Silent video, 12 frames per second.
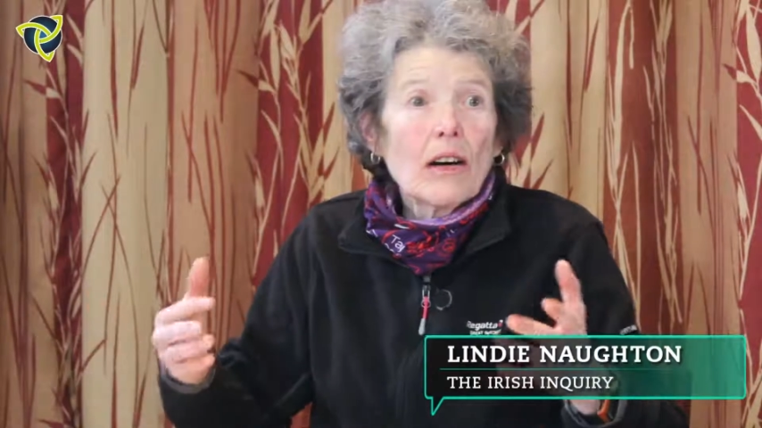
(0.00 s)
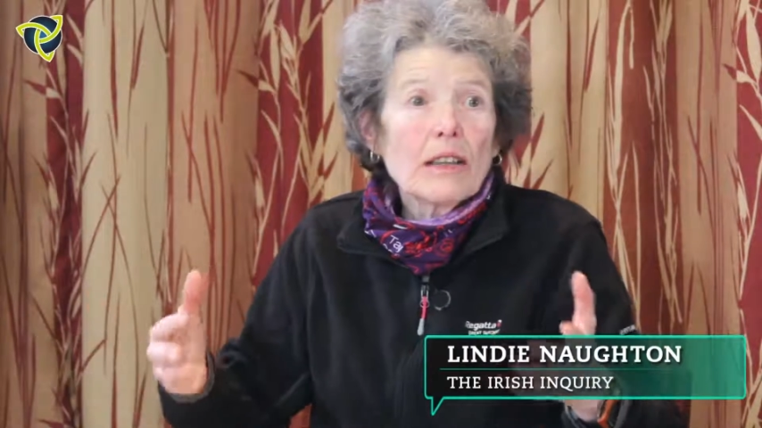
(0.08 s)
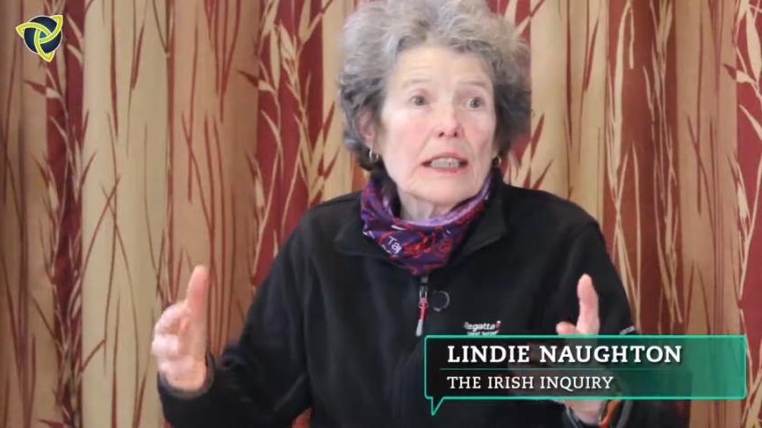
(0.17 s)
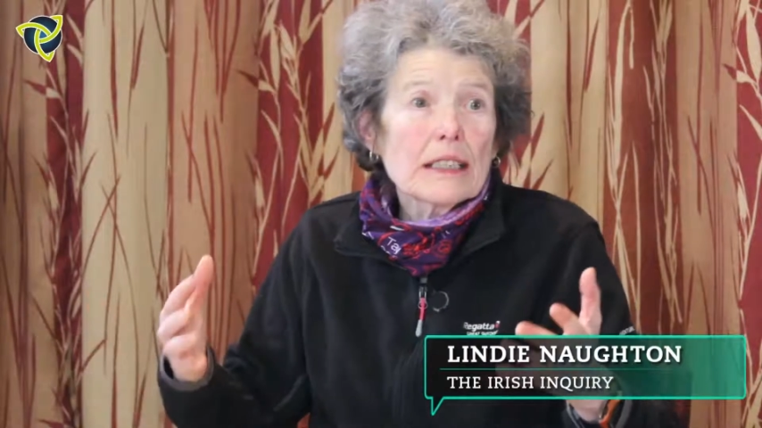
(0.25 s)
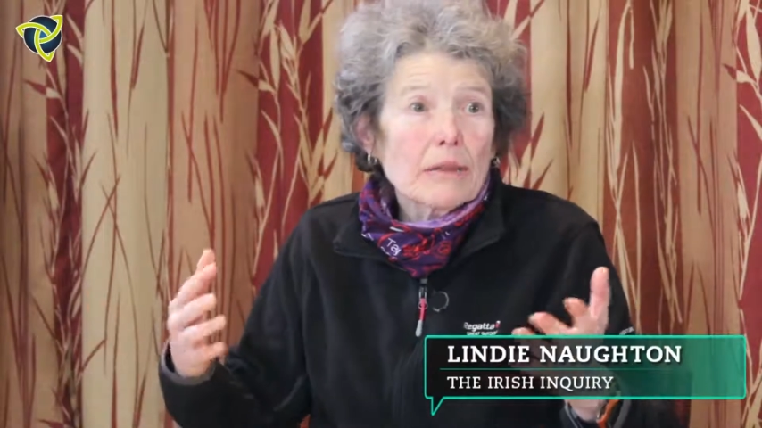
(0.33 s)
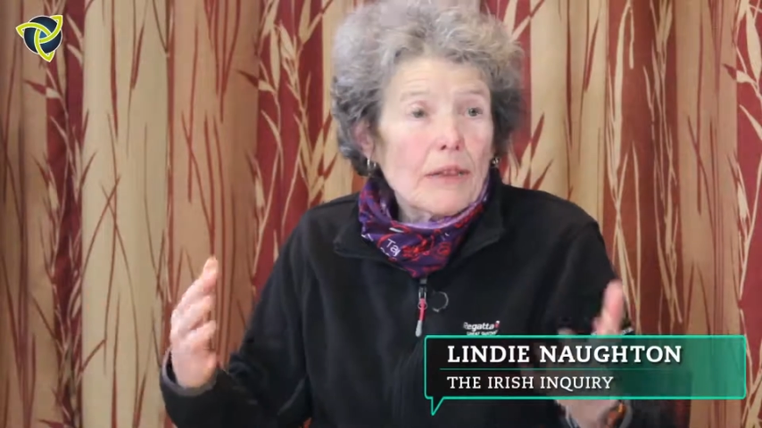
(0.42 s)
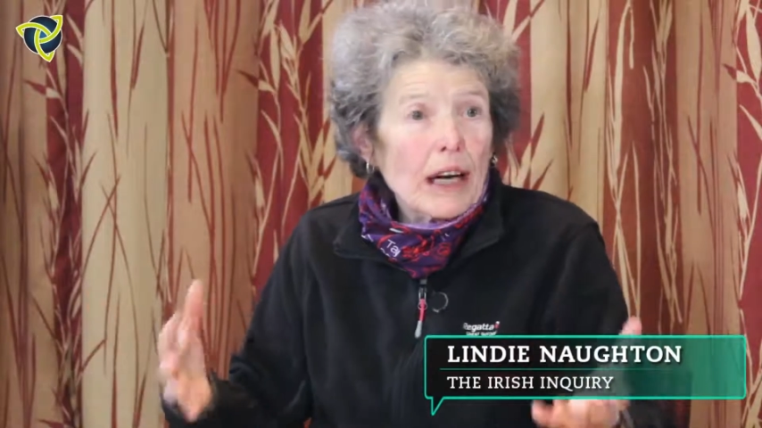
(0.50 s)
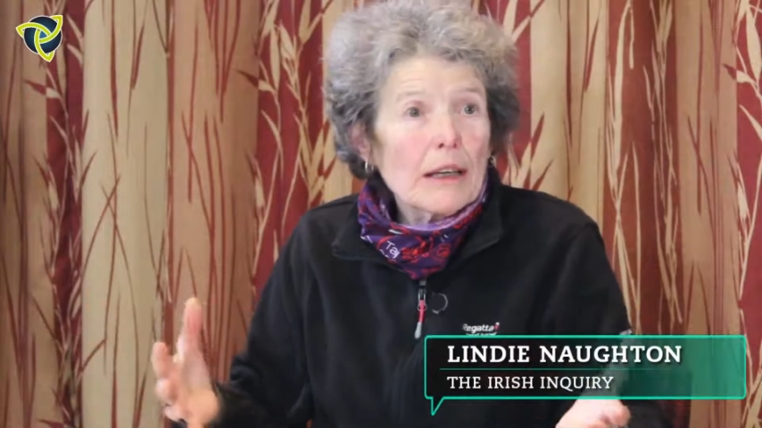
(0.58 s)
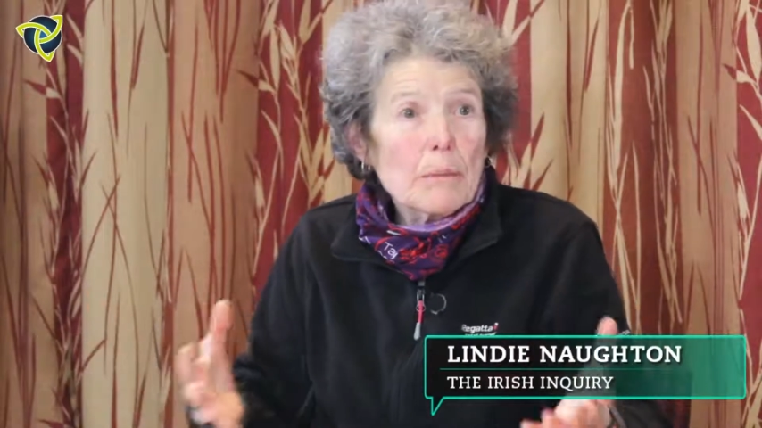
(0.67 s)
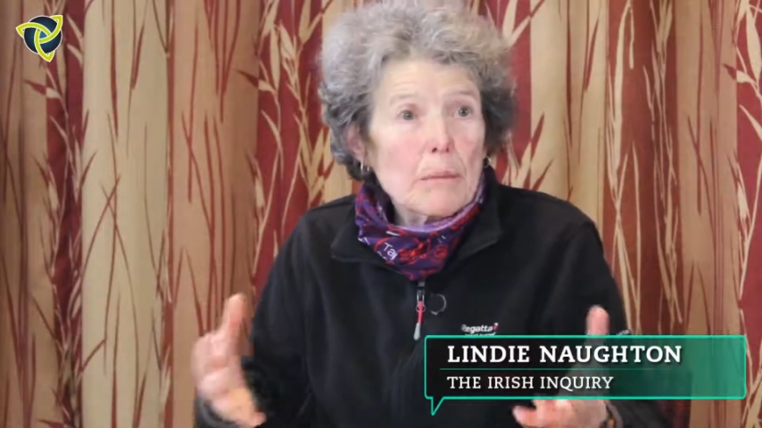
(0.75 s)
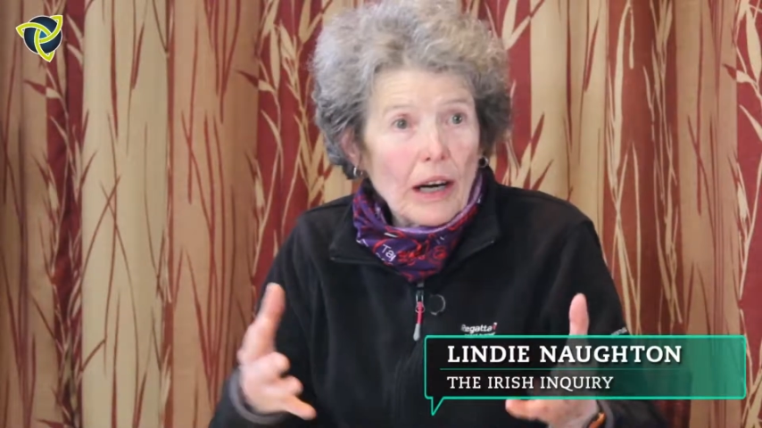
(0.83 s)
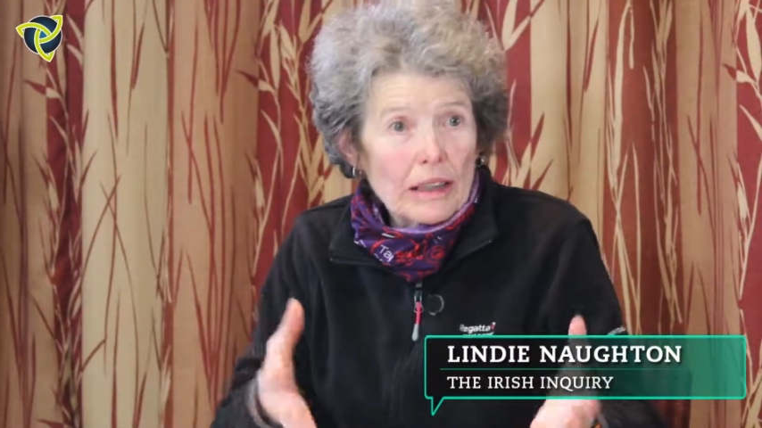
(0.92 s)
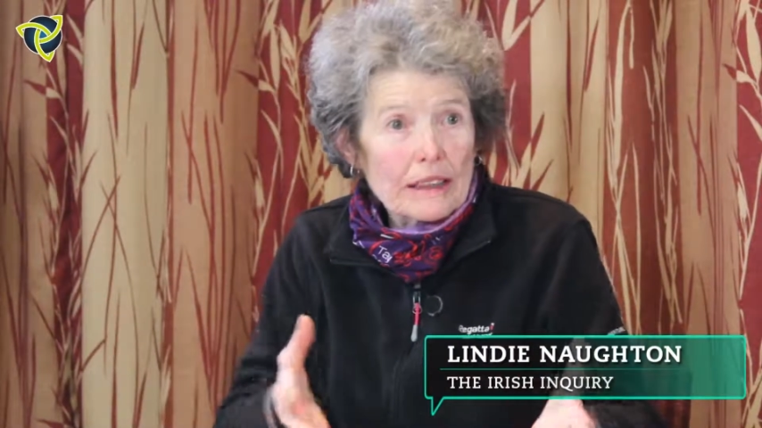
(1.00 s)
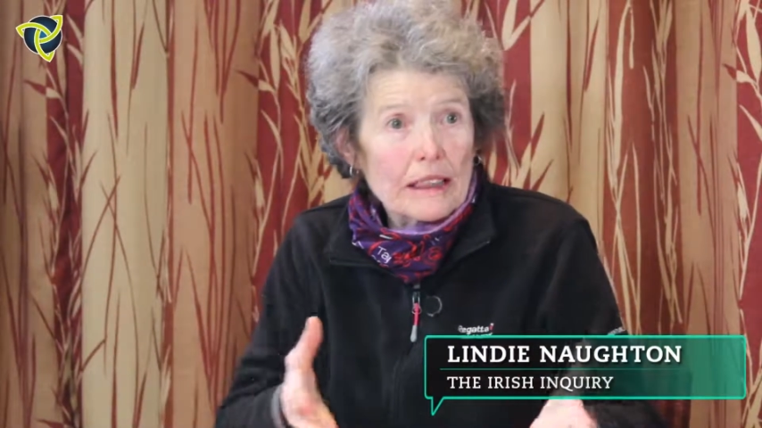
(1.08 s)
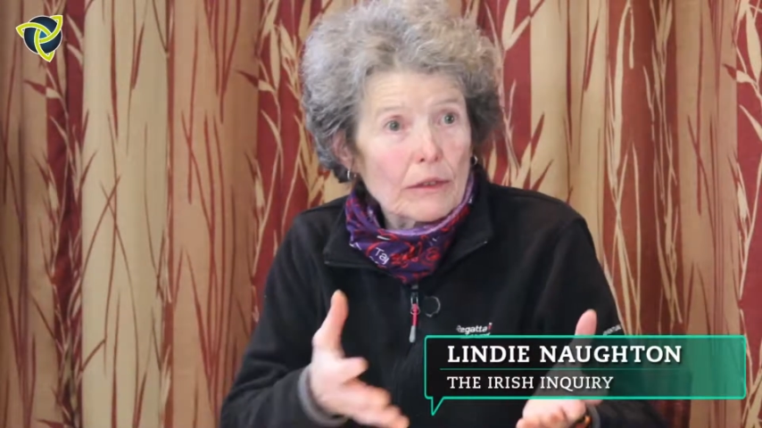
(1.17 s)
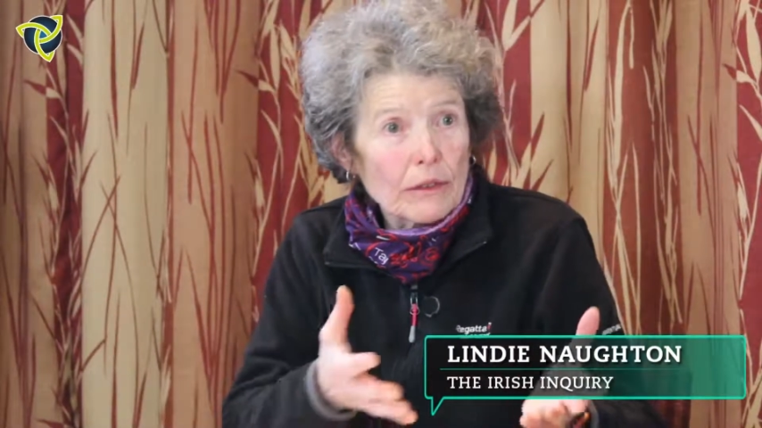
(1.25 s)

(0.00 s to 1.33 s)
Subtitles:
these very positive,